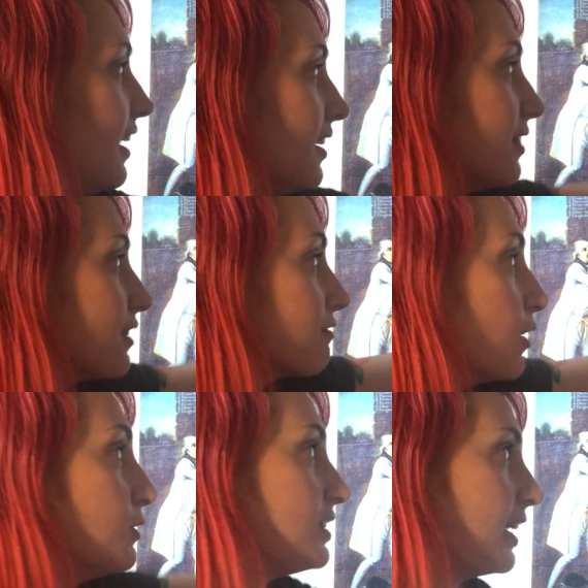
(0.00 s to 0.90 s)
And then the
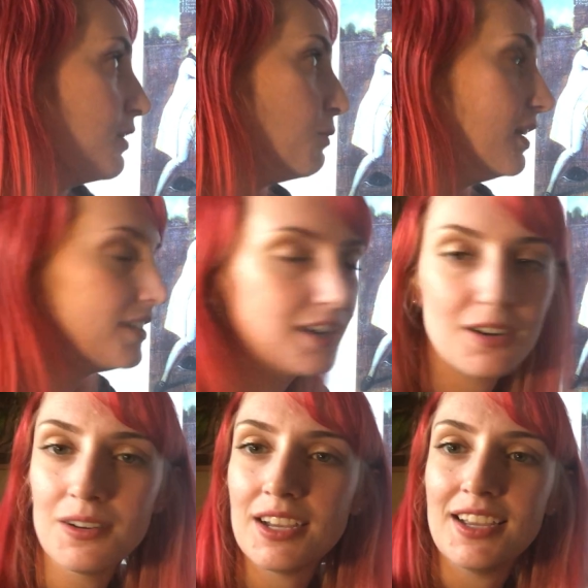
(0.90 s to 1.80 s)
rosette
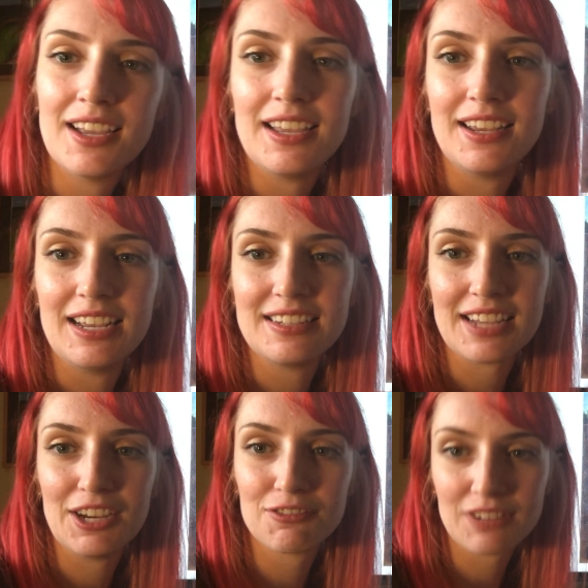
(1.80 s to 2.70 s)
window is
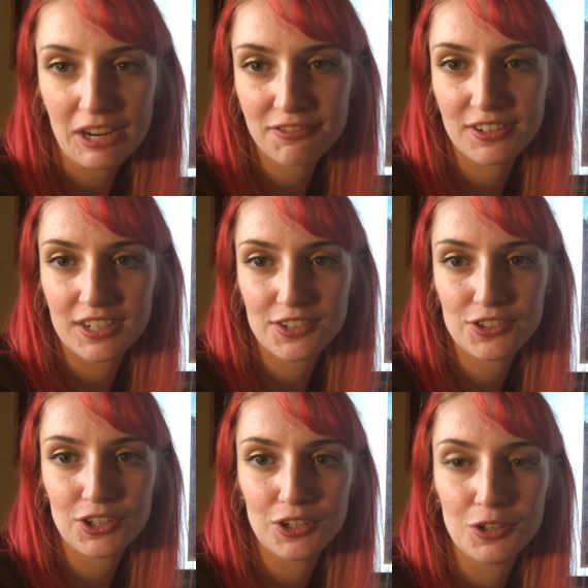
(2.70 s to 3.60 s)
a reference
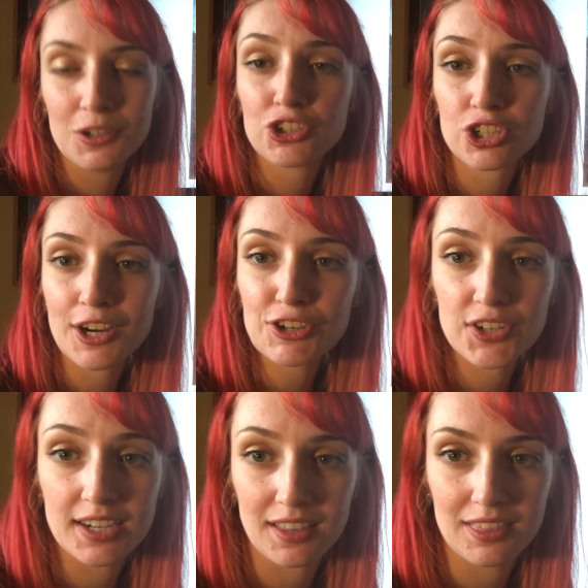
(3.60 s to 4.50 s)
to
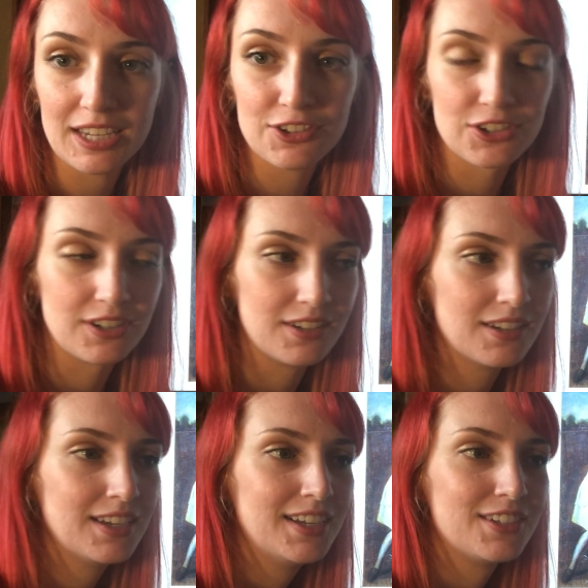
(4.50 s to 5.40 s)
Chartres Cathedral,